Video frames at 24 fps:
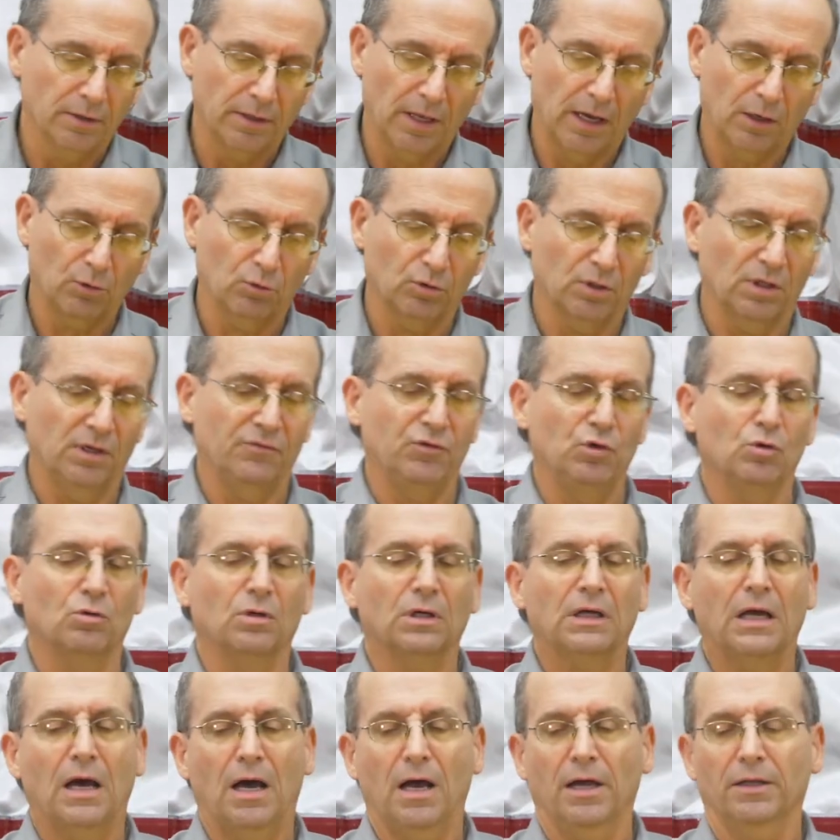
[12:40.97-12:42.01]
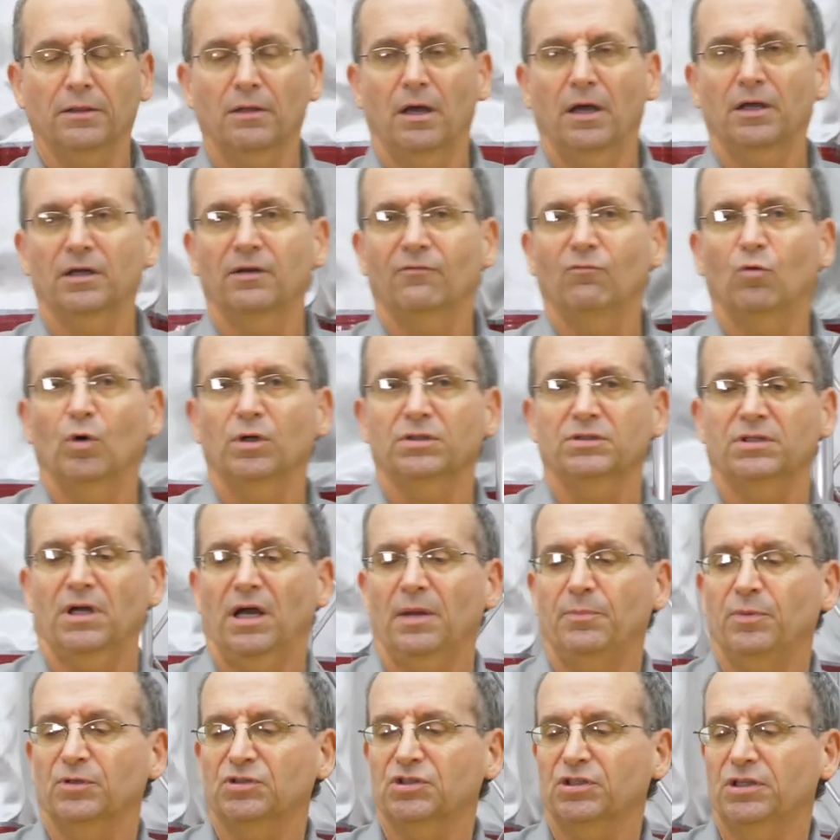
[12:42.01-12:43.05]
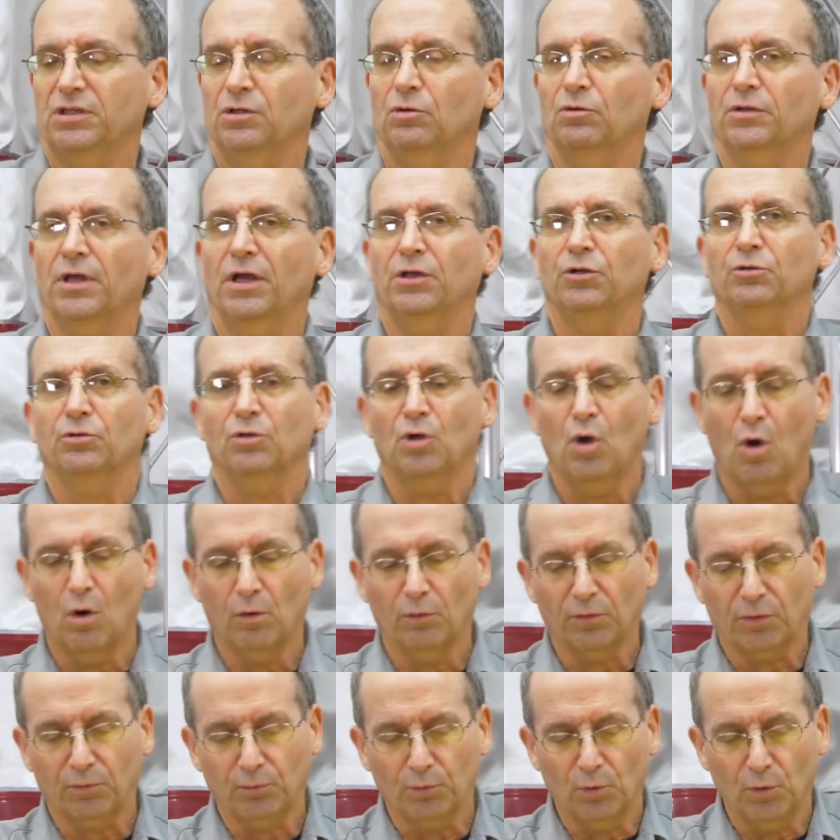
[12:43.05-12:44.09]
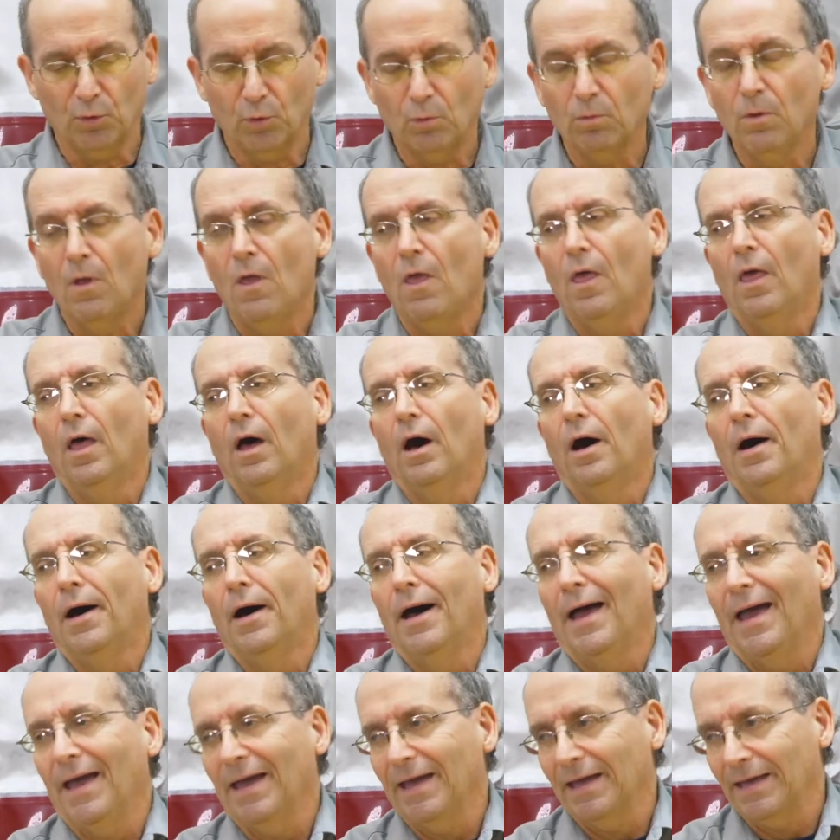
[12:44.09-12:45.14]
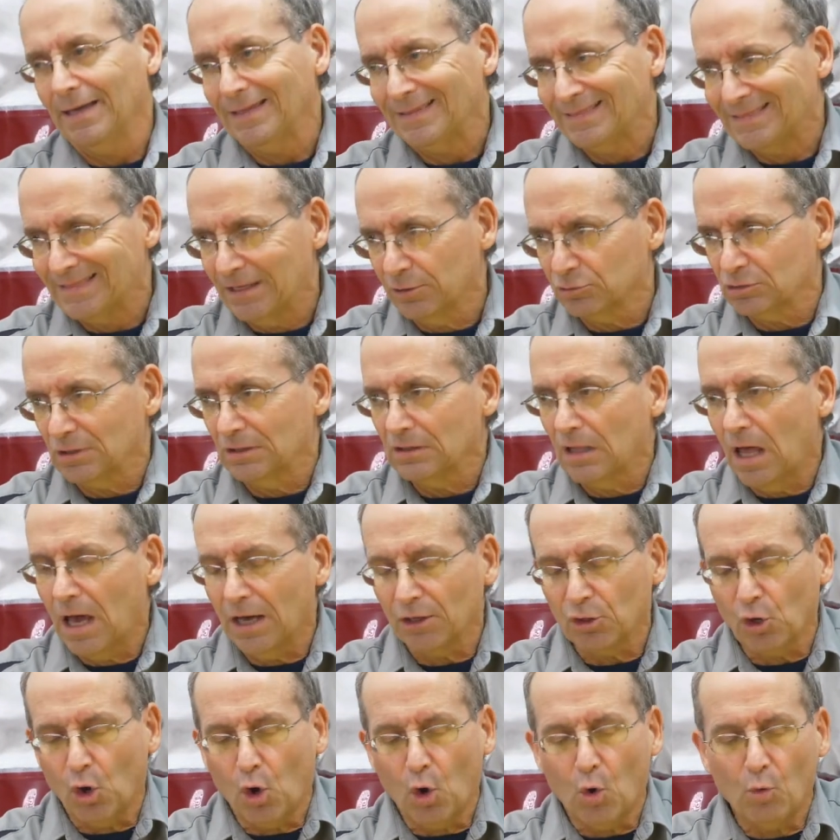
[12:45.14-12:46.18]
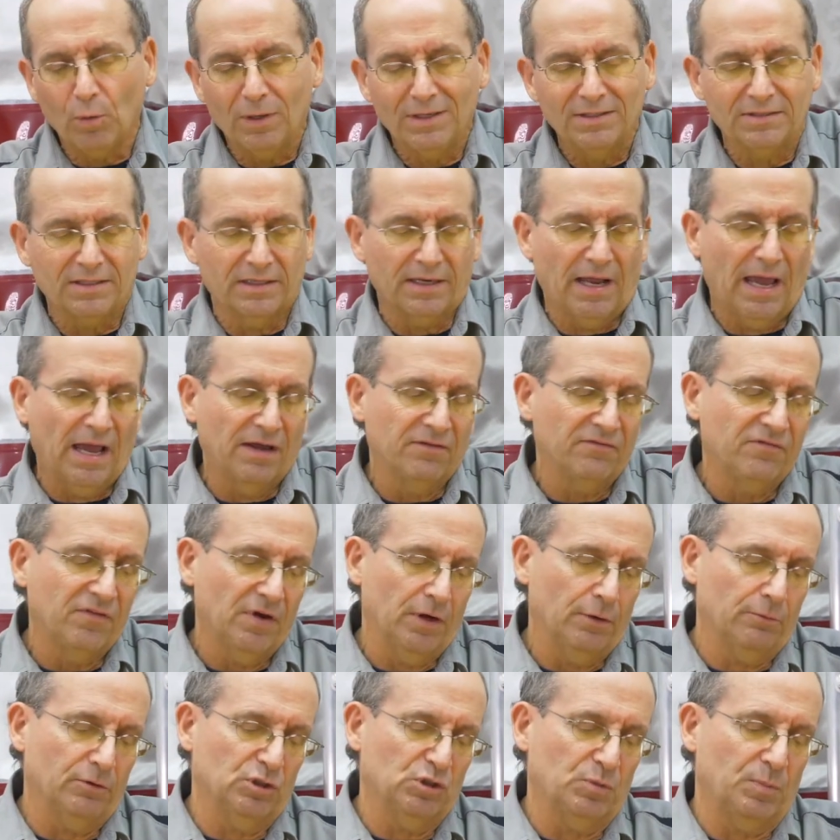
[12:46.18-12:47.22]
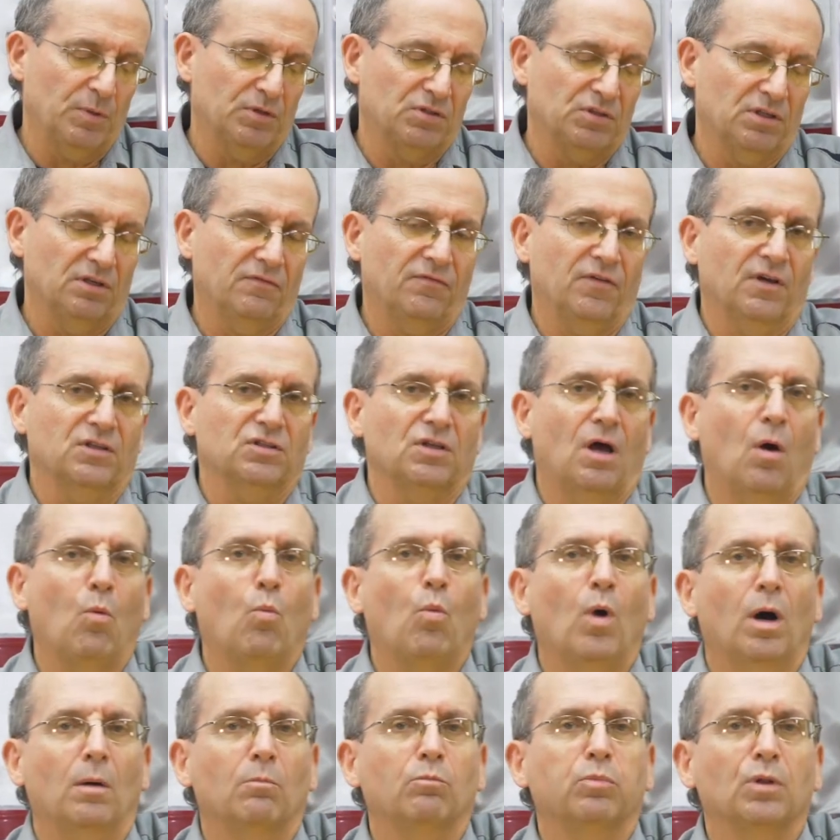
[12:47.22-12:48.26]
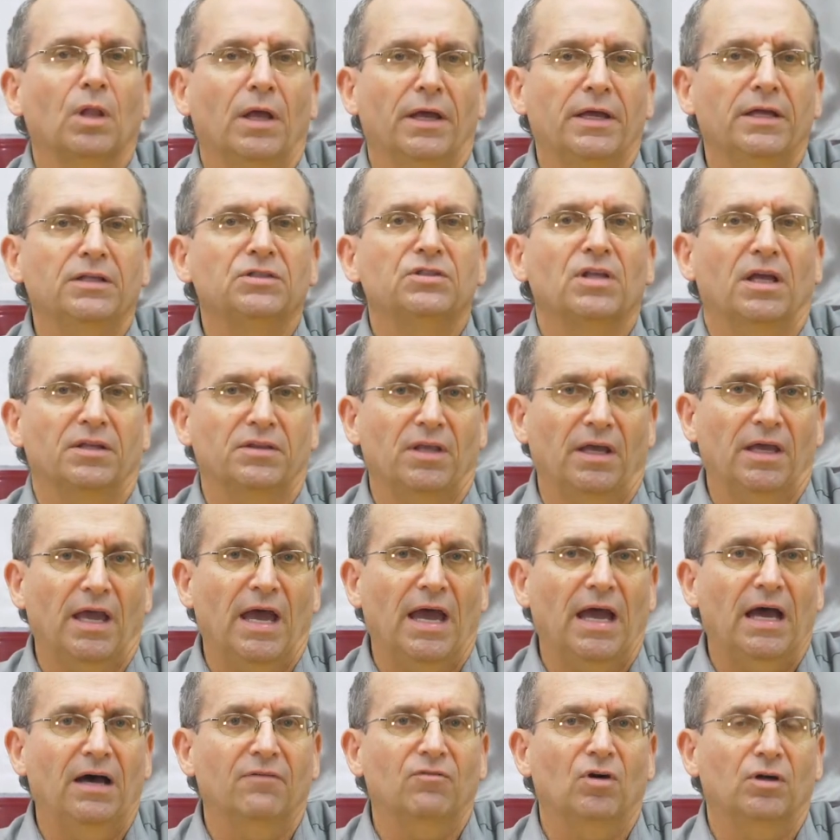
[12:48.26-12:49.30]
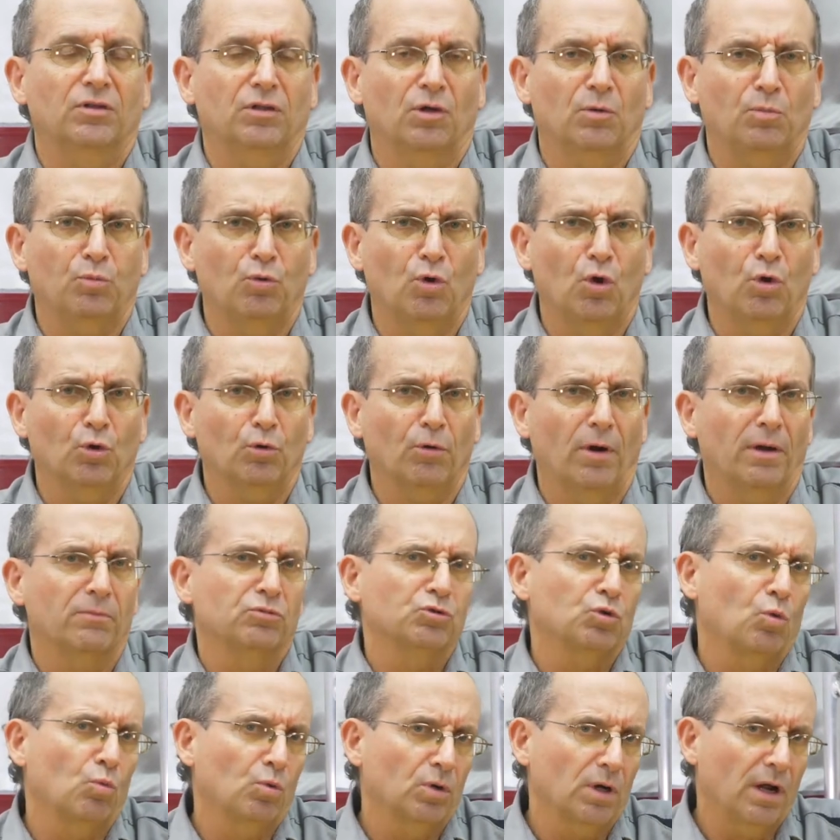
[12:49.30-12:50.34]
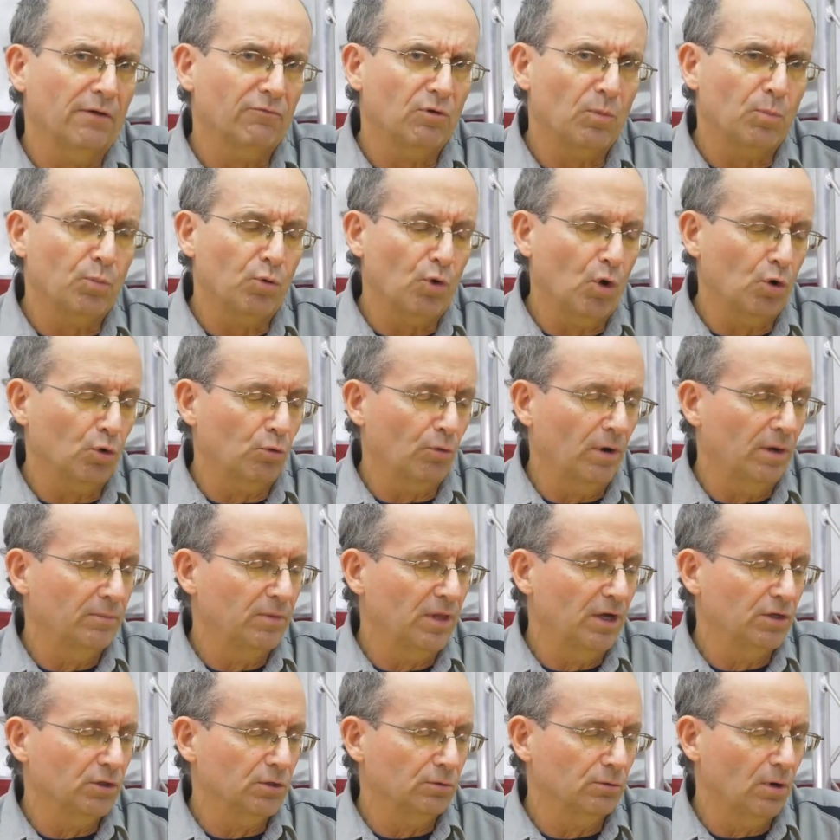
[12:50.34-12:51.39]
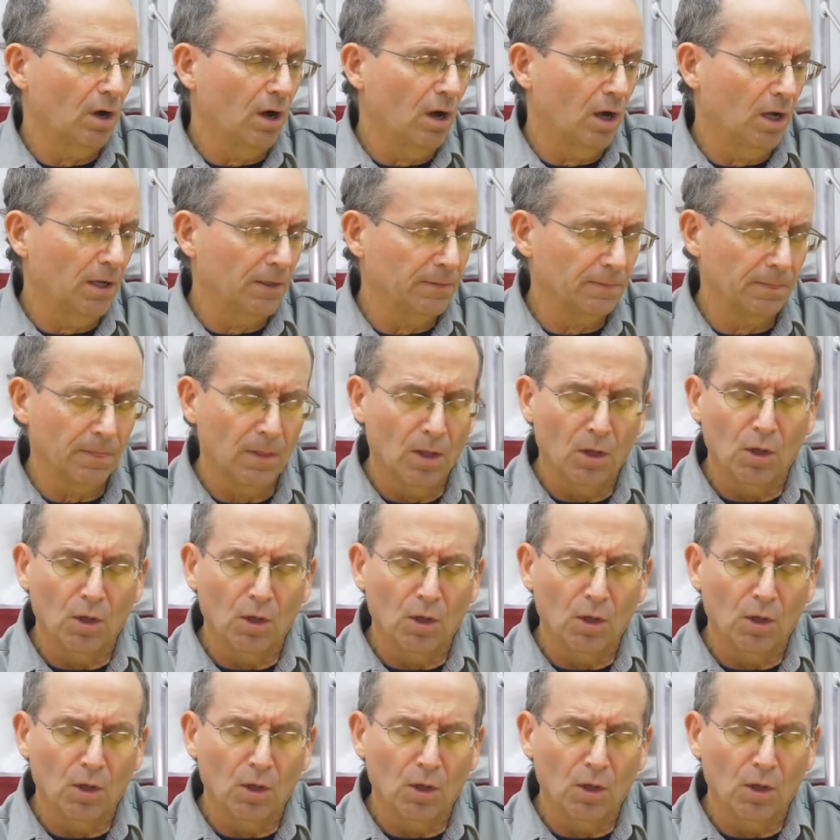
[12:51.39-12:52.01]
that'll give you a guideline of what type of steel that you're going through. There's a lot of OEs that have very specifics on what blades that they have on their program. So whatever program that you're on,